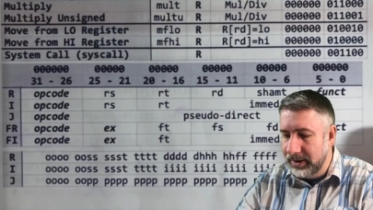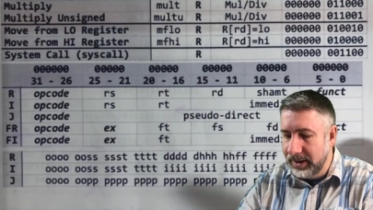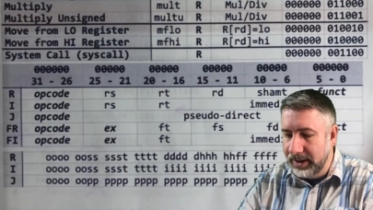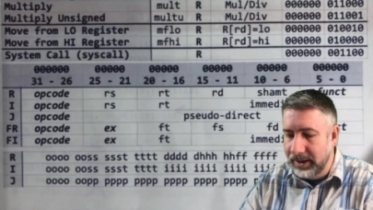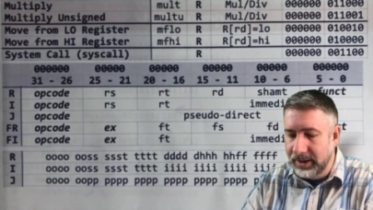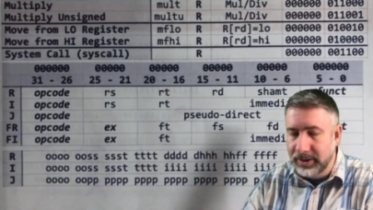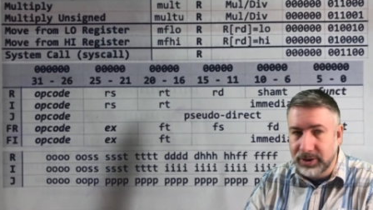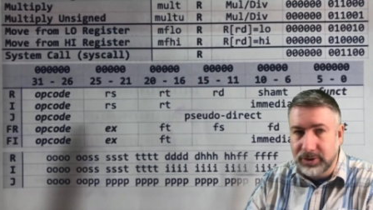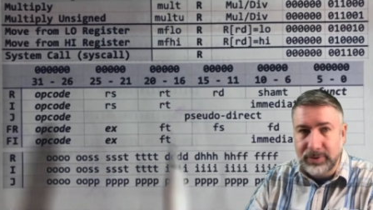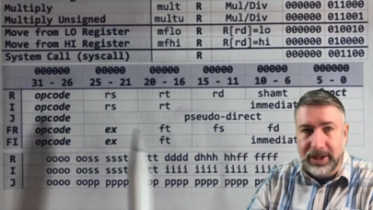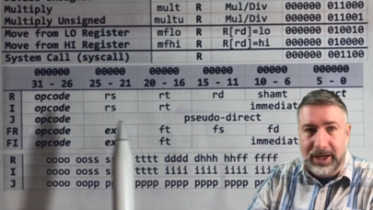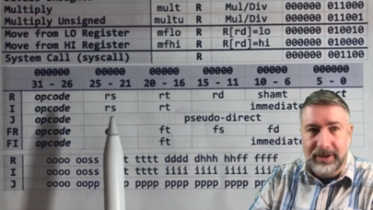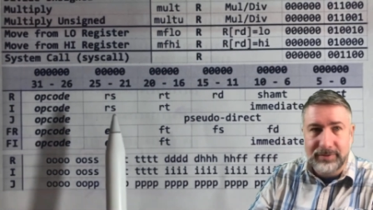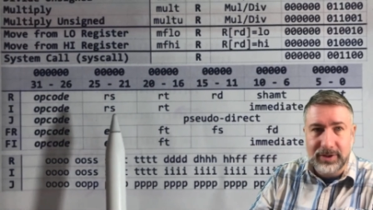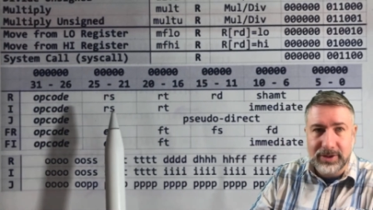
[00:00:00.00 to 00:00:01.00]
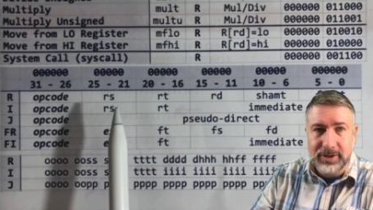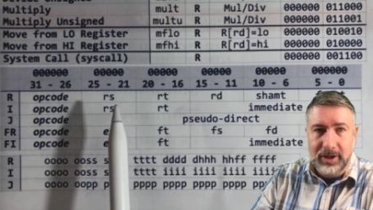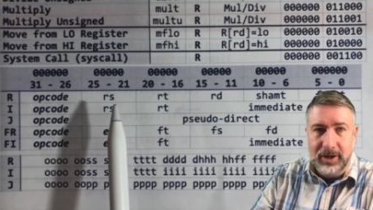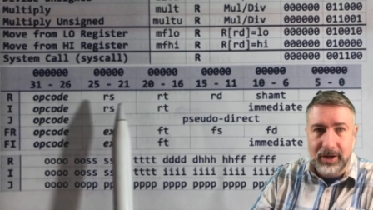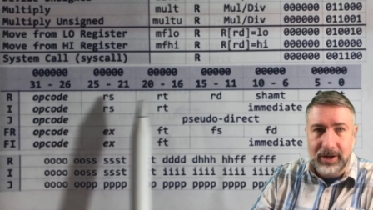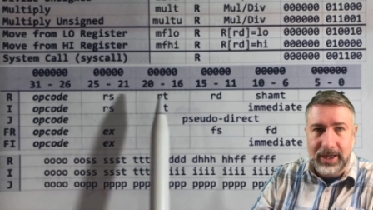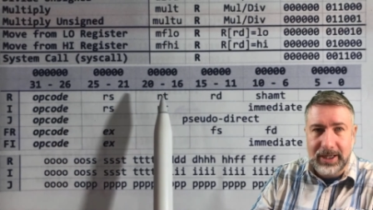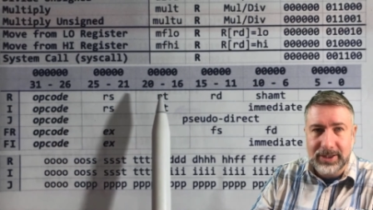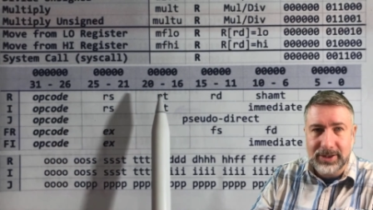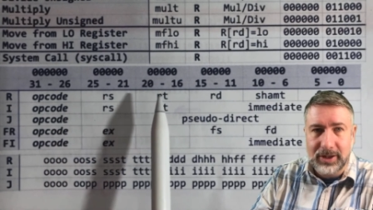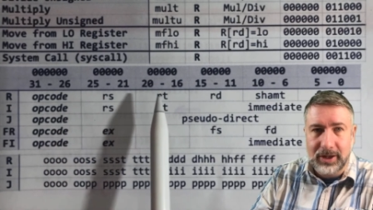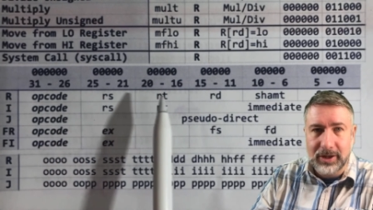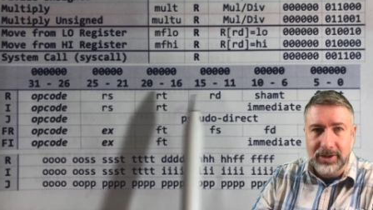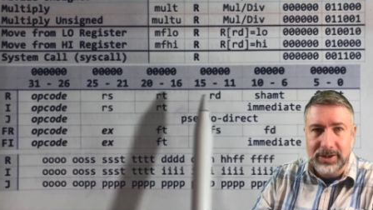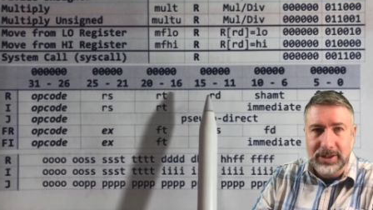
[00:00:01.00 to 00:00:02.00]
is we have this RS,
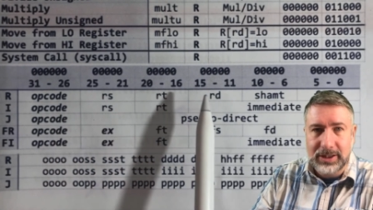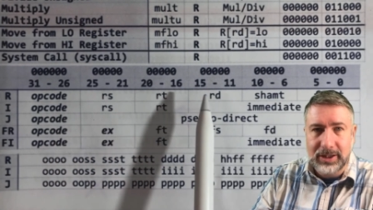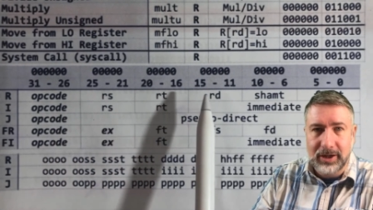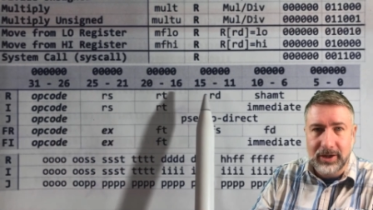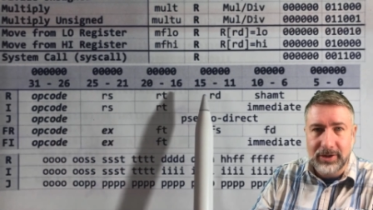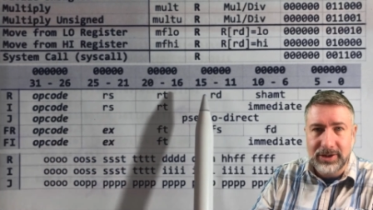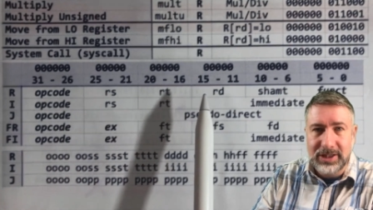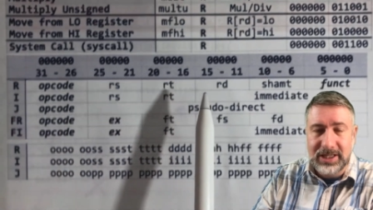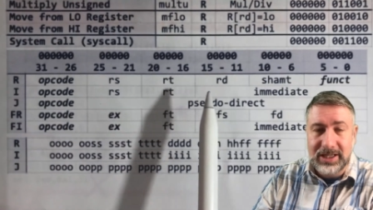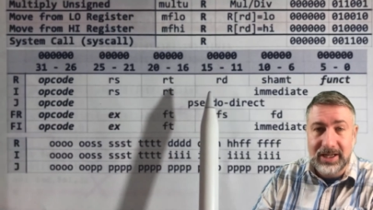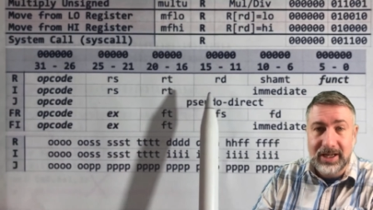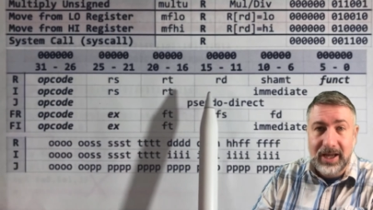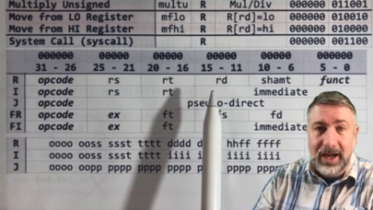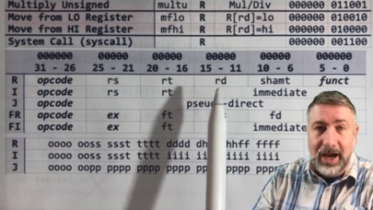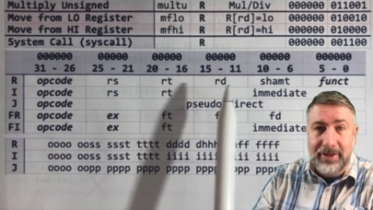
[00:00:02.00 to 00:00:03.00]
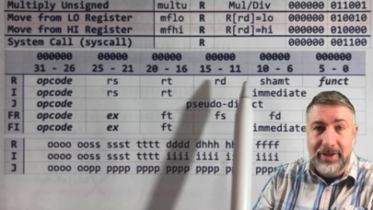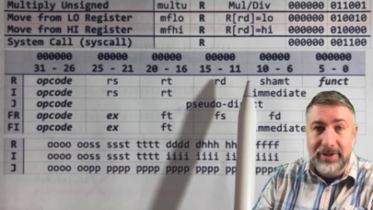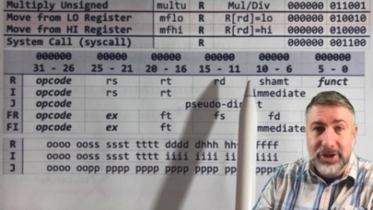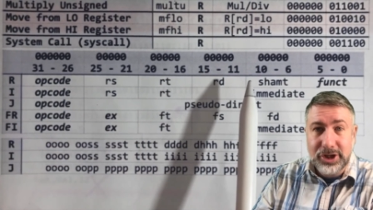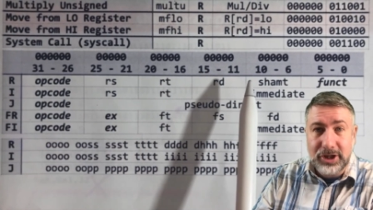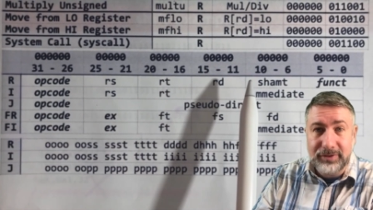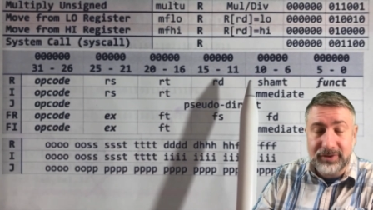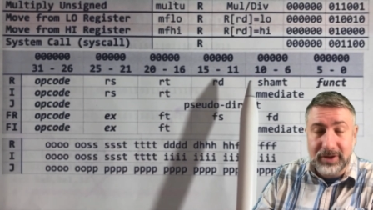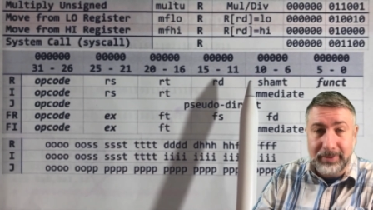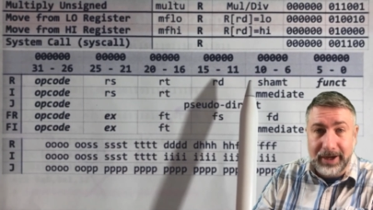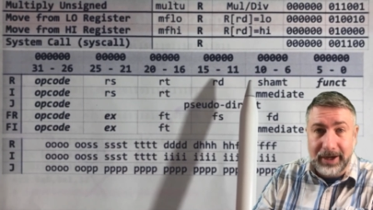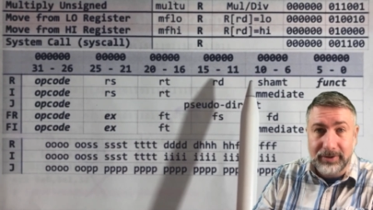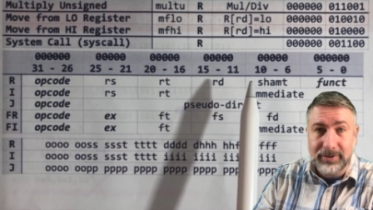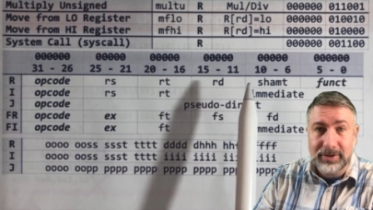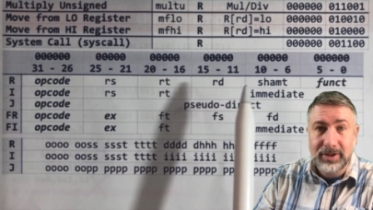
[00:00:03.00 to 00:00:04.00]
RT, RD, and then the shift
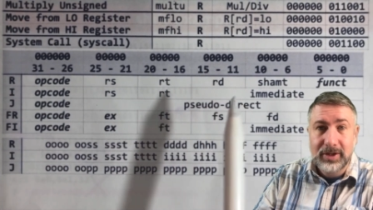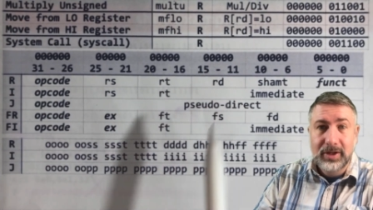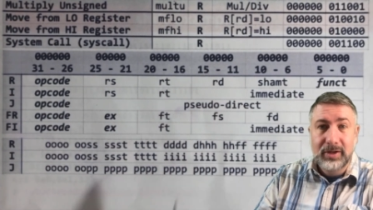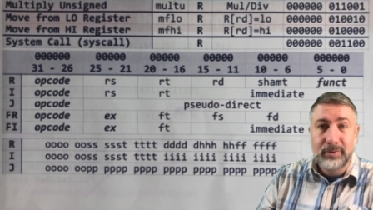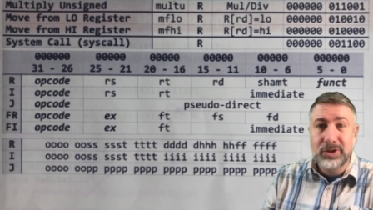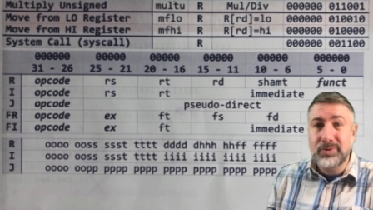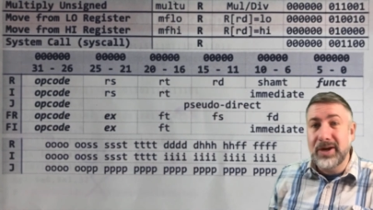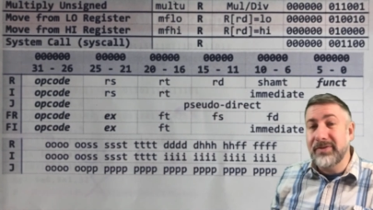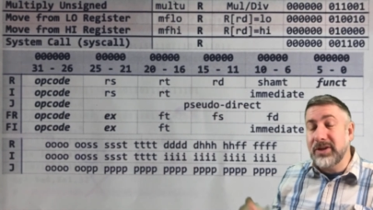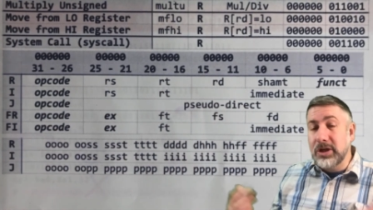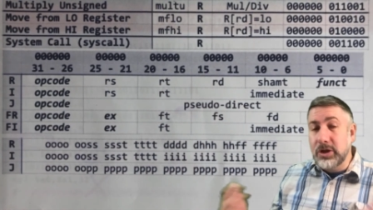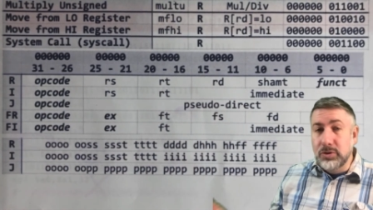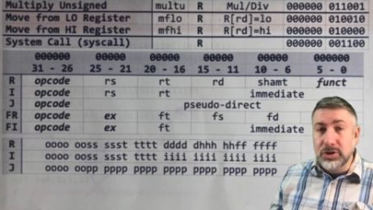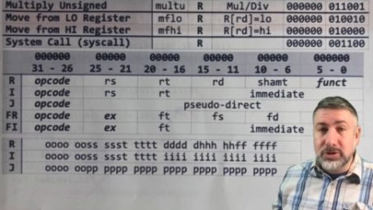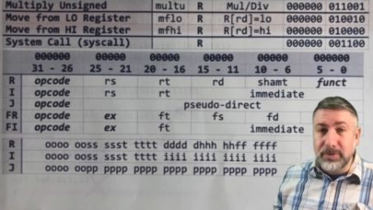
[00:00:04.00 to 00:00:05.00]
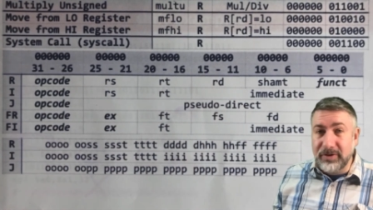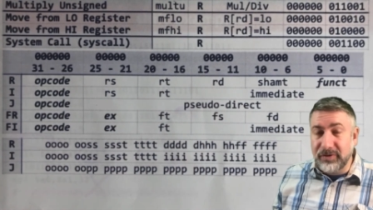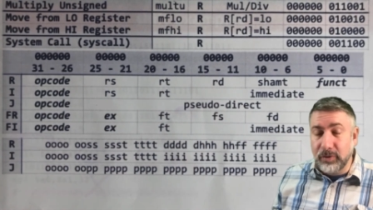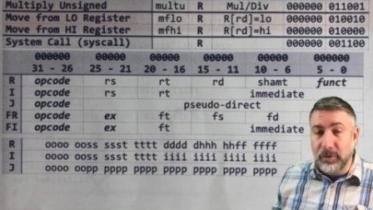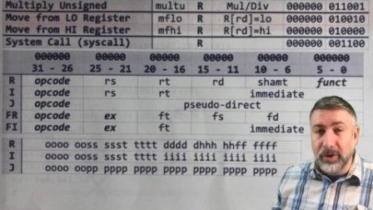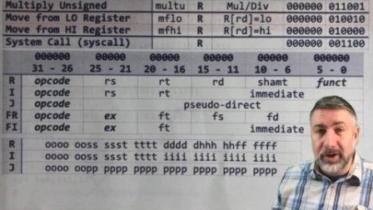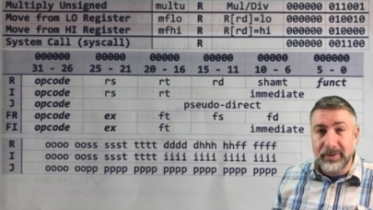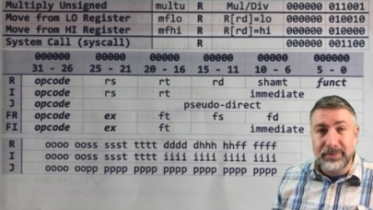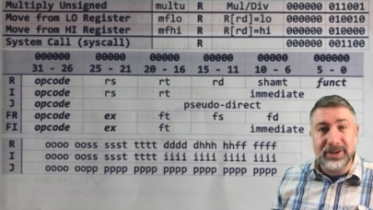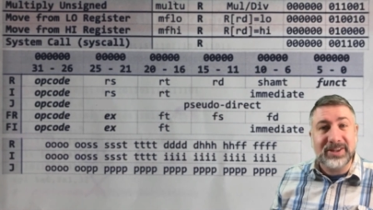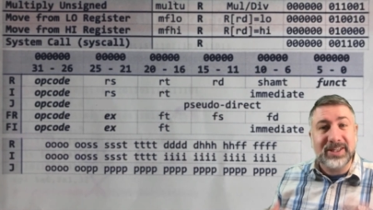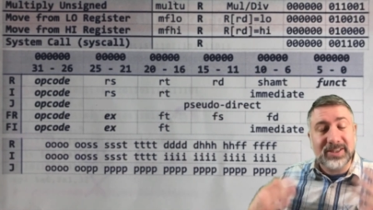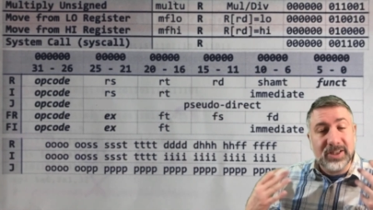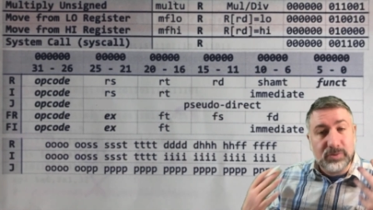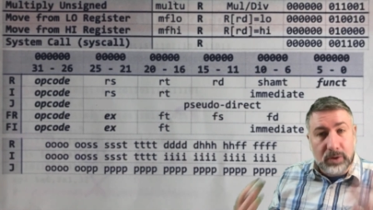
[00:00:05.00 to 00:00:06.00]
amount, which we haven't used before, but
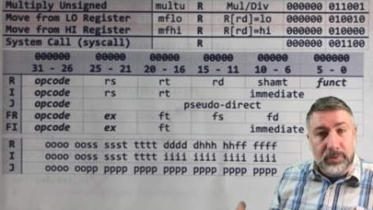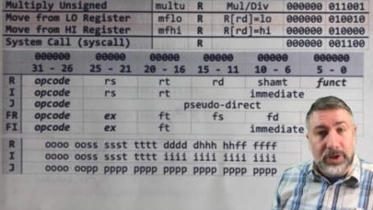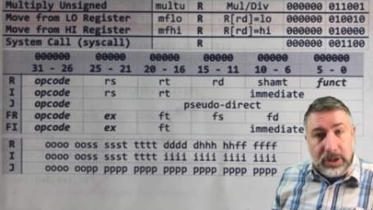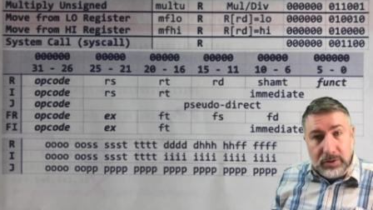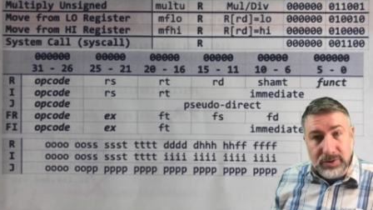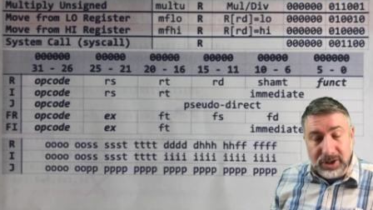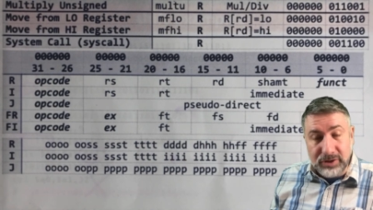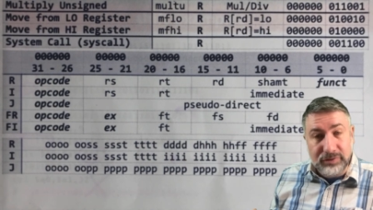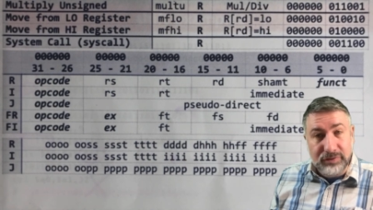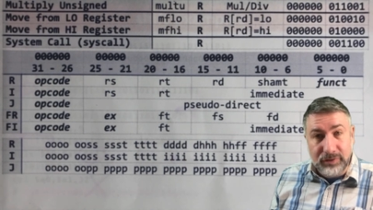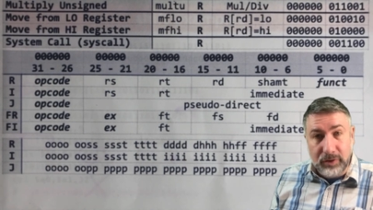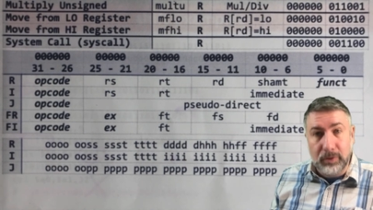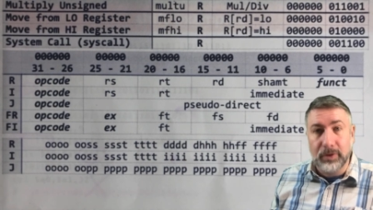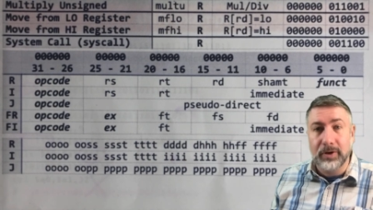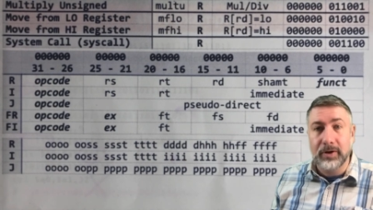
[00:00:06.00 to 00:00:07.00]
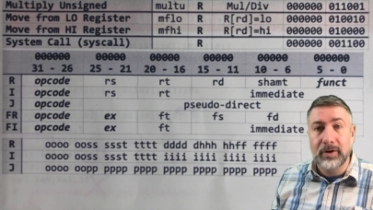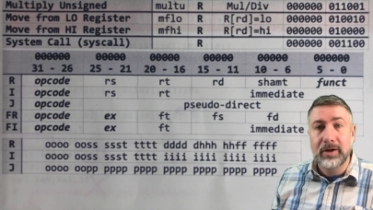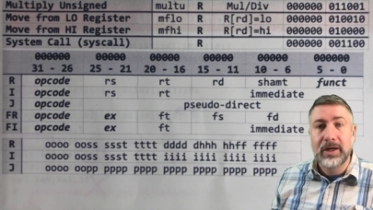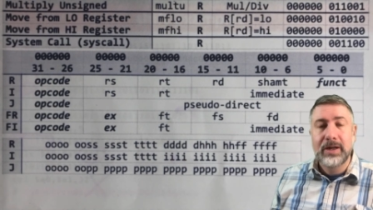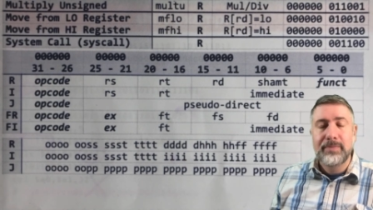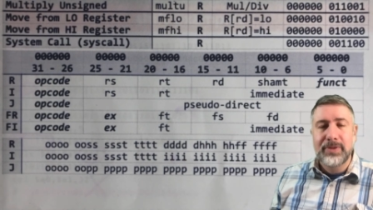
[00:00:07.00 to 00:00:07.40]
this is what we use it for,